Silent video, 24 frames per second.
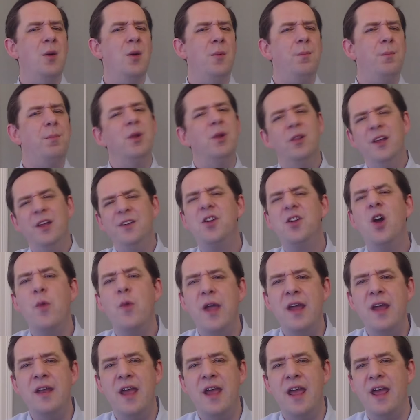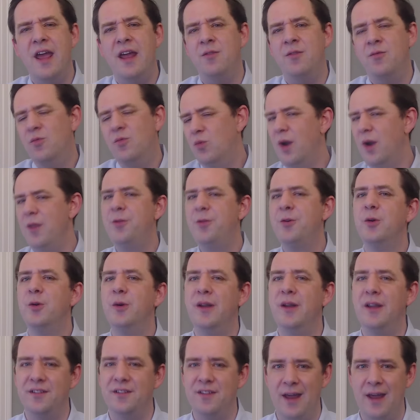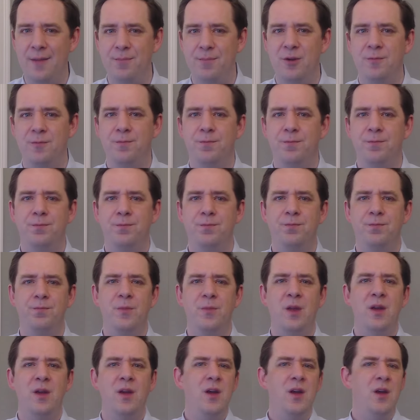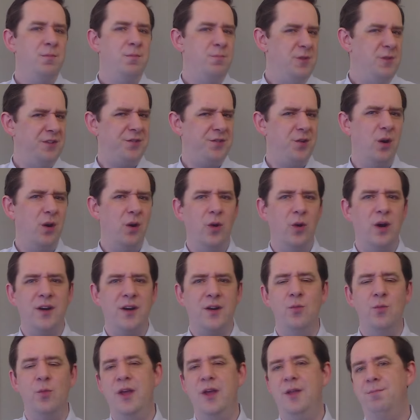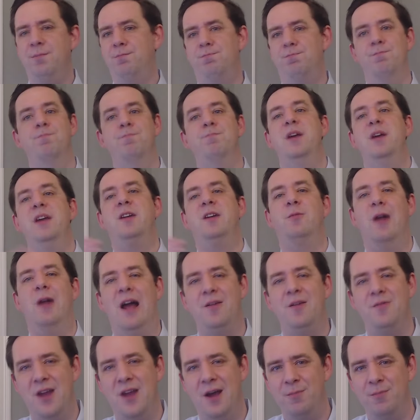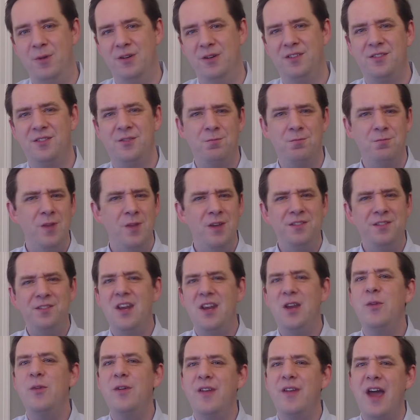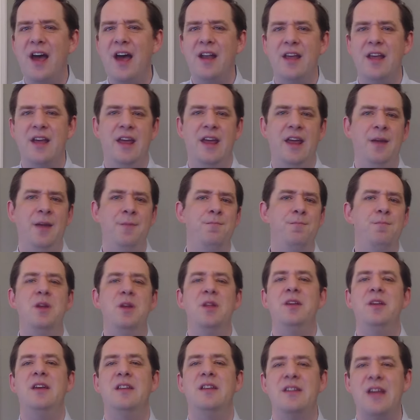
But let's go in and run through an example. Just so we're working with big round numbers, let's say we've got a $1 million